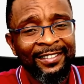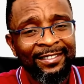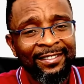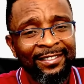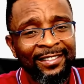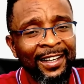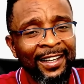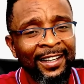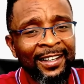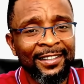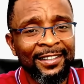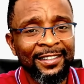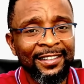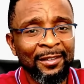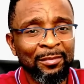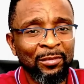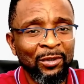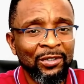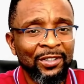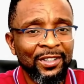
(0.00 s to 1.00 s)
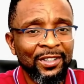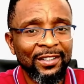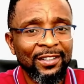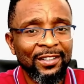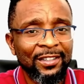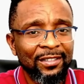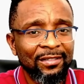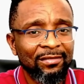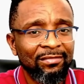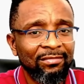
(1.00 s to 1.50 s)
I hate
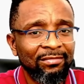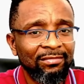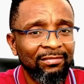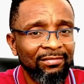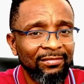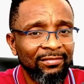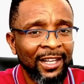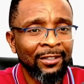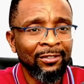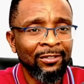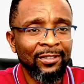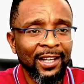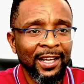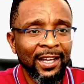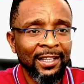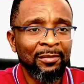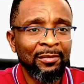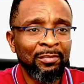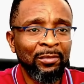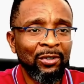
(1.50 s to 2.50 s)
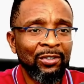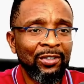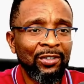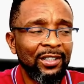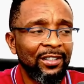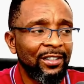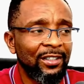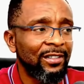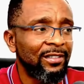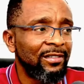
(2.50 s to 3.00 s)
hypocrites. I don't like
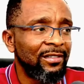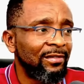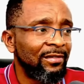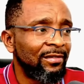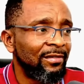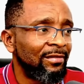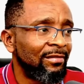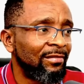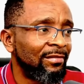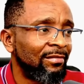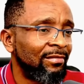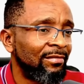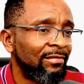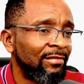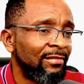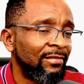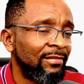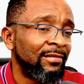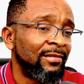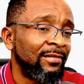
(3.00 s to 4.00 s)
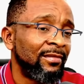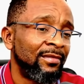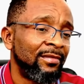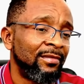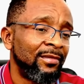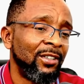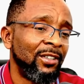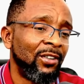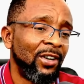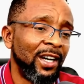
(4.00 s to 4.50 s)
hypocrites.
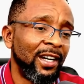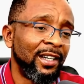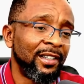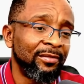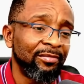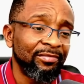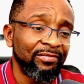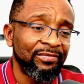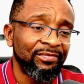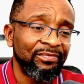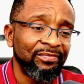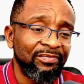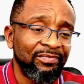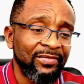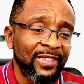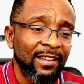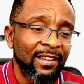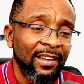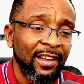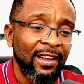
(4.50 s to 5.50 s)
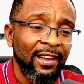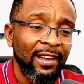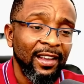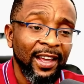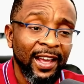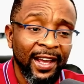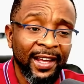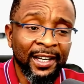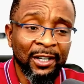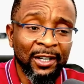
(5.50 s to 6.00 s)
Right?
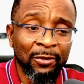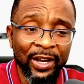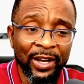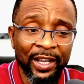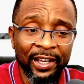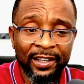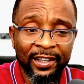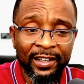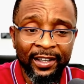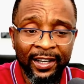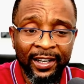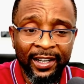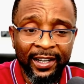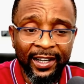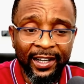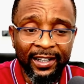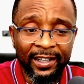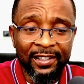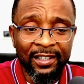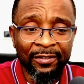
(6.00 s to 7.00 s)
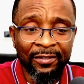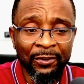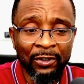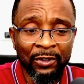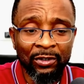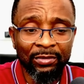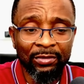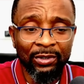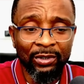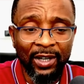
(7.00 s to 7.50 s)
Anyway, uh, eh,
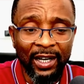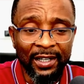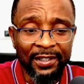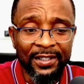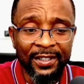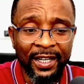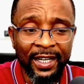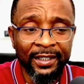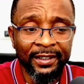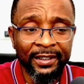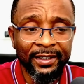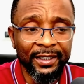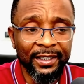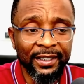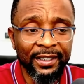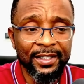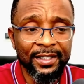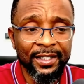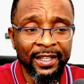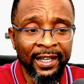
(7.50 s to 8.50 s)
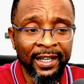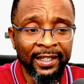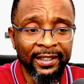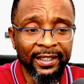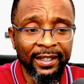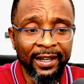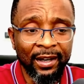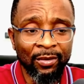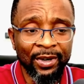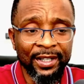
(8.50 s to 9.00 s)
Tinubu has signed it and they
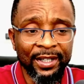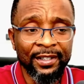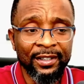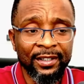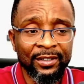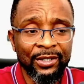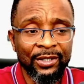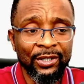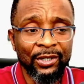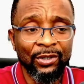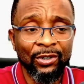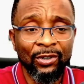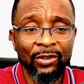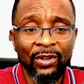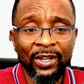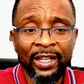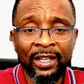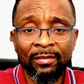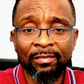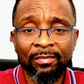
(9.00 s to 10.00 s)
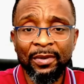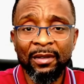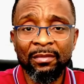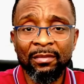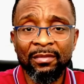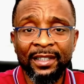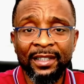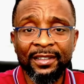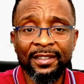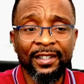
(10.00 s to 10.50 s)
are waiting to
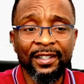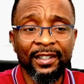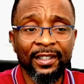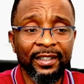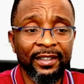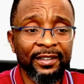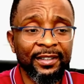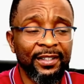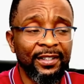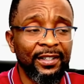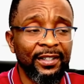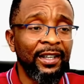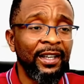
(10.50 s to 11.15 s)
implement it.